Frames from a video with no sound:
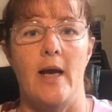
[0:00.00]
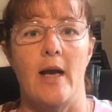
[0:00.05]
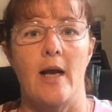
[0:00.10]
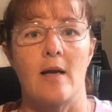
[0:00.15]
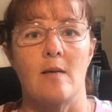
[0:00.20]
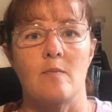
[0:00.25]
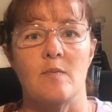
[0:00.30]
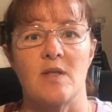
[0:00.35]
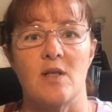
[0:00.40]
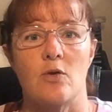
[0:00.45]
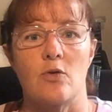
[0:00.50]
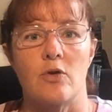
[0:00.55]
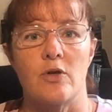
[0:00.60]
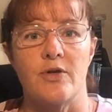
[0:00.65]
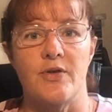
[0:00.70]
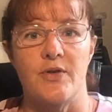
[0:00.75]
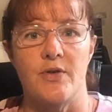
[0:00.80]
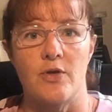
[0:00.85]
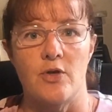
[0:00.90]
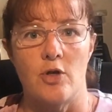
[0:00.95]
and comes
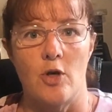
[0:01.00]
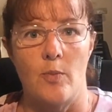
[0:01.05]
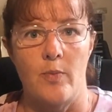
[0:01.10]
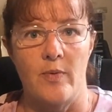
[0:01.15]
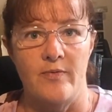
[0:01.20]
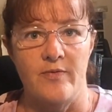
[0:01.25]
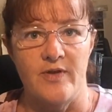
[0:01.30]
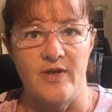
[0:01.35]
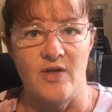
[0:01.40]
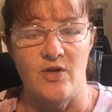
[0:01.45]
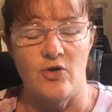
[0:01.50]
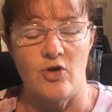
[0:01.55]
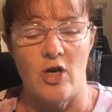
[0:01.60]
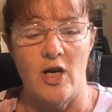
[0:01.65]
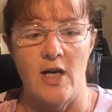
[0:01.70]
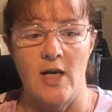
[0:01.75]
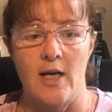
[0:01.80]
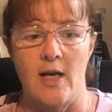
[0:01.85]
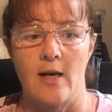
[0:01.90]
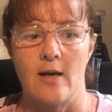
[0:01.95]
across the top of
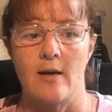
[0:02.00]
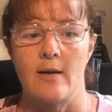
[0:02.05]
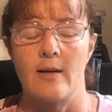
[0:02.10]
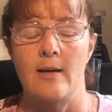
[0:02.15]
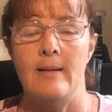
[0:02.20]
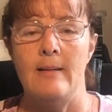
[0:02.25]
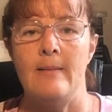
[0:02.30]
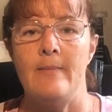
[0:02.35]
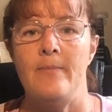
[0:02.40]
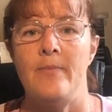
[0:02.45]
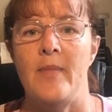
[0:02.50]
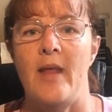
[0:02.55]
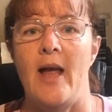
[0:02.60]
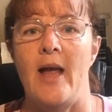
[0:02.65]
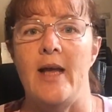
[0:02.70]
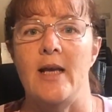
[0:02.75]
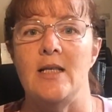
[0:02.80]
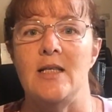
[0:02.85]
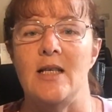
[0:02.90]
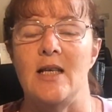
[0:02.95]
Australia.
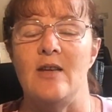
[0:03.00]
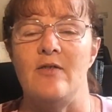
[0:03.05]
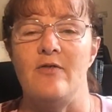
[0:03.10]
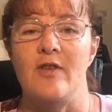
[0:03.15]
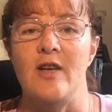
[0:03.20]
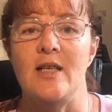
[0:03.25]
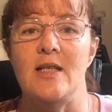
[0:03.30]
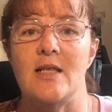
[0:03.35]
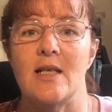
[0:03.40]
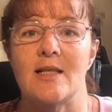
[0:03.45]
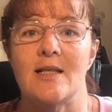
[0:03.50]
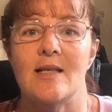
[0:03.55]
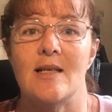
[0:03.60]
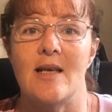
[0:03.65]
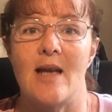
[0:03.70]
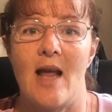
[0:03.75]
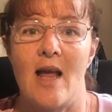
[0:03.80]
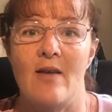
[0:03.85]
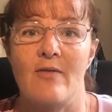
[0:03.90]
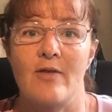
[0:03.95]
And if it
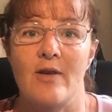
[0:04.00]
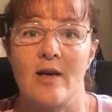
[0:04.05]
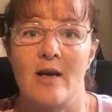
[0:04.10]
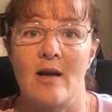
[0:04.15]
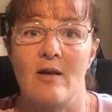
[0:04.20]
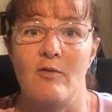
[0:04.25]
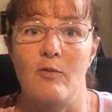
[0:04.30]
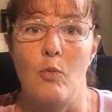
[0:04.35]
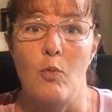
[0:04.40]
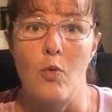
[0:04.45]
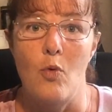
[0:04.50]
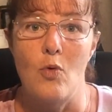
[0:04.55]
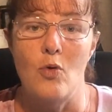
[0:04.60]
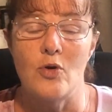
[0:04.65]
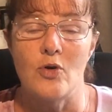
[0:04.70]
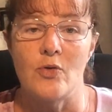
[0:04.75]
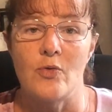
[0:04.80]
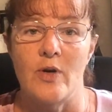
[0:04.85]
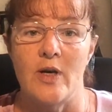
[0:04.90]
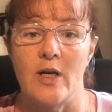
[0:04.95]
doesn't have enough
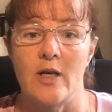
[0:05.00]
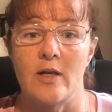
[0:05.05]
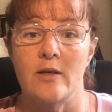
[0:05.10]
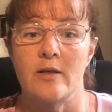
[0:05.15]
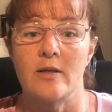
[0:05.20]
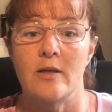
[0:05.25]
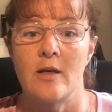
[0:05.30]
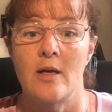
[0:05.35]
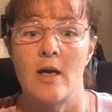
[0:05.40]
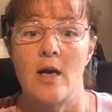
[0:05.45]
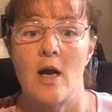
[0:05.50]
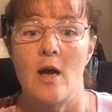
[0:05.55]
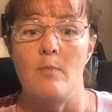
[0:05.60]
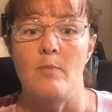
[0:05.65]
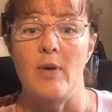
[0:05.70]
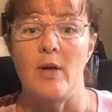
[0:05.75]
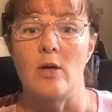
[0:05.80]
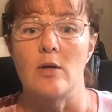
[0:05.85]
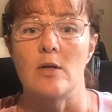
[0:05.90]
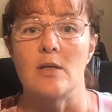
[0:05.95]
water in it,
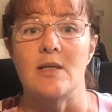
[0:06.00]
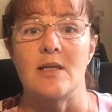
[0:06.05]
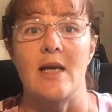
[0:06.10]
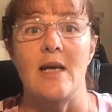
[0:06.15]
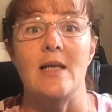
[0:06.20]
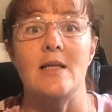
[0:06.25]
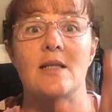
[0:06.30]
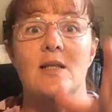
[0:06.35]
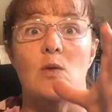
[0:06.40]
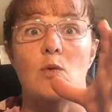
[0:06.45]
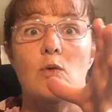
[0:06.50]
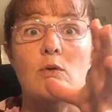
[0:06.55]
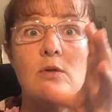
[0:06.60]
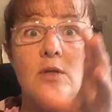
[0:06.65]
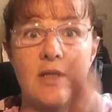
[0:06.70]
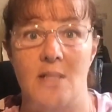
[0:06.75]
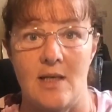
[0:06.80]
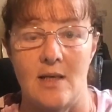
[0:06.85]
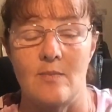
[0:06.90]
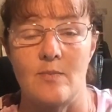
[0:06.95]
because it's all
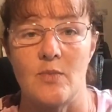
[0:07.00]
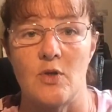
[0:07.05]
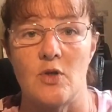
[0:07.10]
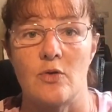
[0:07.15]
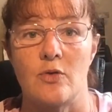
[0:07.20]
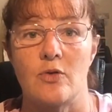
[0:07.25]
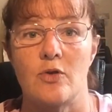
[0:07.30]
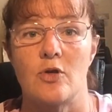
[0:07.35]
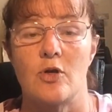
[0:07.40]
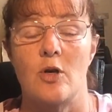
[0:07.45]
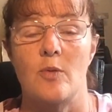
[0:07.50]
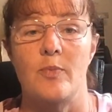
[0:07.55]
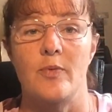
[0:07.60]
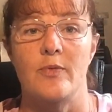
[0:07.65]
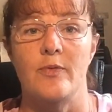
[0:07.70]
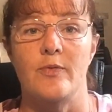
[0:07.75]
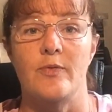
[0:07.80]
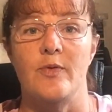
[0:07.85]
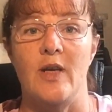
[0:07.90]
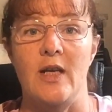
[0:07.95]
dumped on top
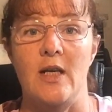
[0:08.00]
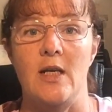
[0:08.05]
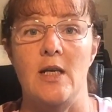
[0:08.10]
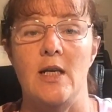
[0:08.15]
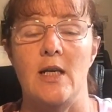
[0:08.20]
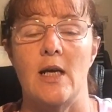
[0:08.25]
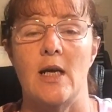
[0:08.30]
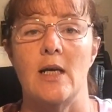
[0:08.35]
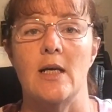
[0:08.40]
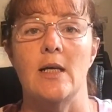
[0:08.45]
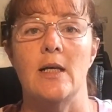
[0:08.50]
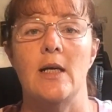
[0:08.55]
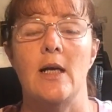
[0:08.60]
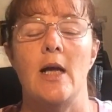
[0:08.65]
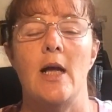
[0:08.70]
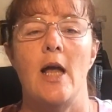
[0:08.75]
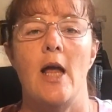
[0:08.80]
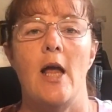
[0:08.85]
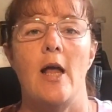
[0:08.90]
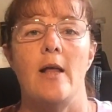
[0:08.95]
of India,
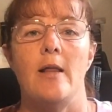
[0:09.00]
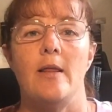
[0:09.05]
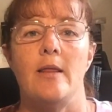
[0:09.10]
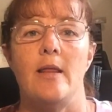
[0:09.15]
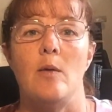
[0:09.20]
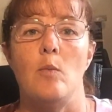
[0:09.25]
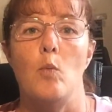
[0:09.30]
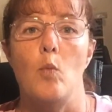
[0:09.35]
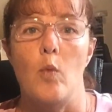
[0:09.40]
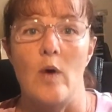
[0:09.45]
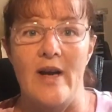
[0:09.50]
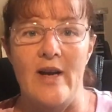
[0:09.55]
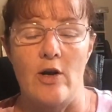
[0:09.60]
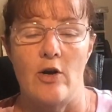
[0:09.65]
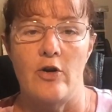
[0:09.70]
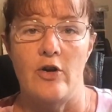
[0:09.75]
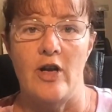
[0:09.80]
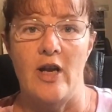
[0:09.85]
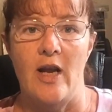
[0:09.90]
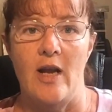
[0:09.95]
then we
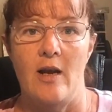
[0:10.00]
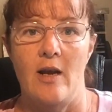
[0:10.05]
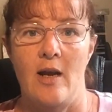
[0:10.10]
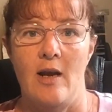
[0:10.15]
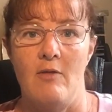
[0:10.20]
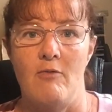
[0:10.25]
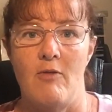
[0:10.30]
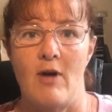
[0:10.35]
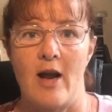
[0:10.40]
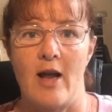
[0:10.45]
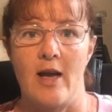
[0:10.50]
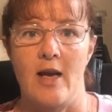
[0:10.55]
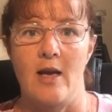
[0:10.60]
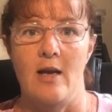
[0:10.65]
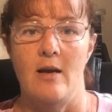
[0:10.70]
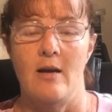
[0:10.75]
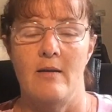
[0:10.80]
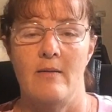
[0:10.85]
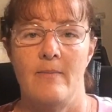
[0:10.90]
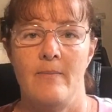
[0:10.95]
don't get any
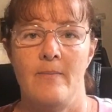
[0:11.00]
rain.